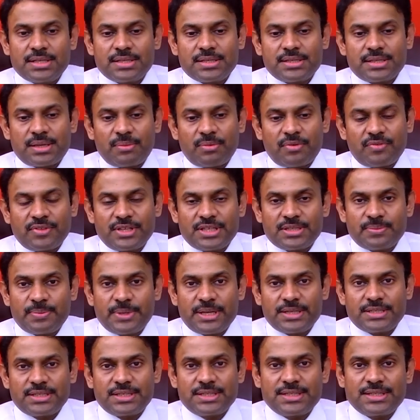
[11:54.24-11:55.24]
Some of these
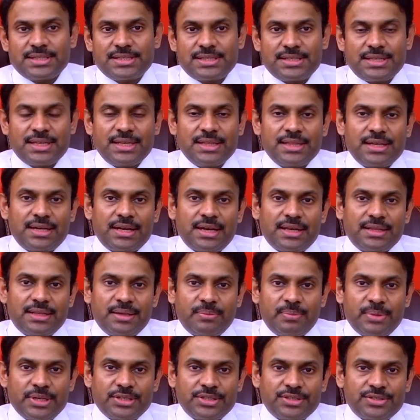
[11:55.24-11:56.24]
patients see that
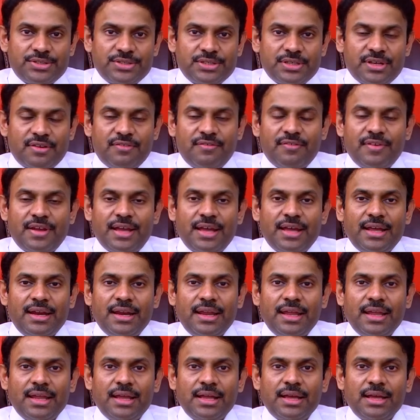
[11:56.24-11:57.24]
other patients are
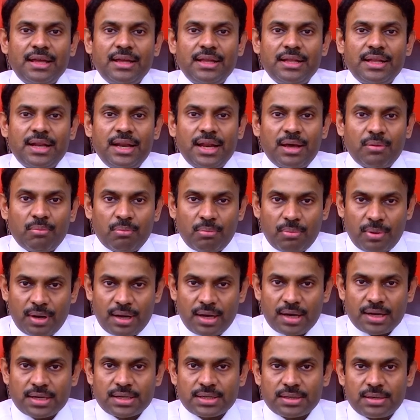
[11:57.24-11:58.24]
wearing
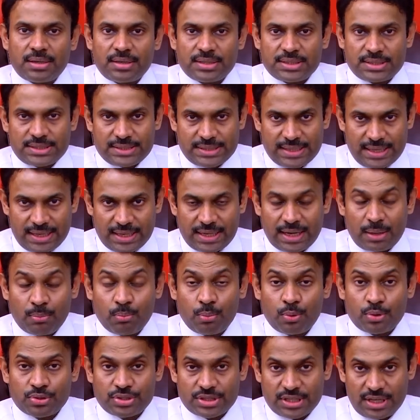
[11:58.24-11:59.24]

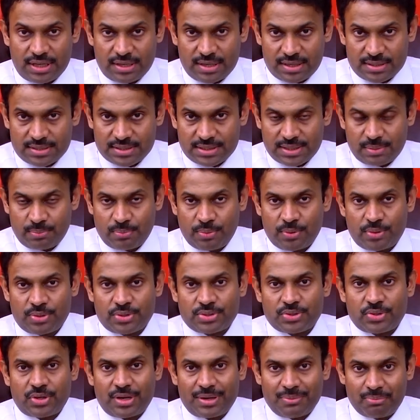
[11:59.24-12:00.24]
lumbosacral
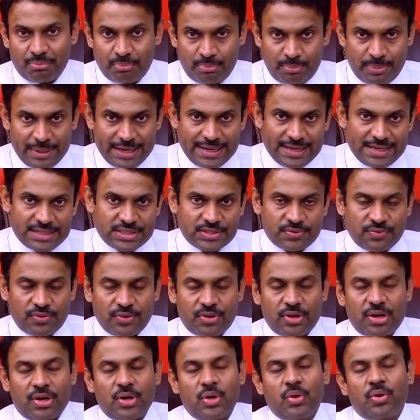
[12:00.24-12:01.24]
supports or belts
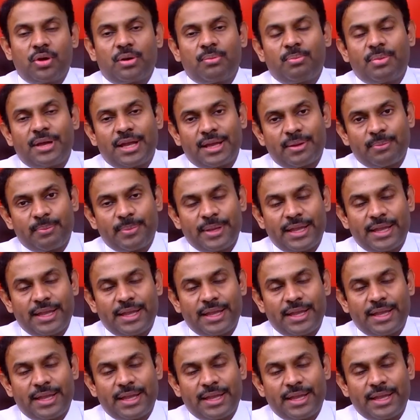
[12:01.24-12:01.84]
for lower back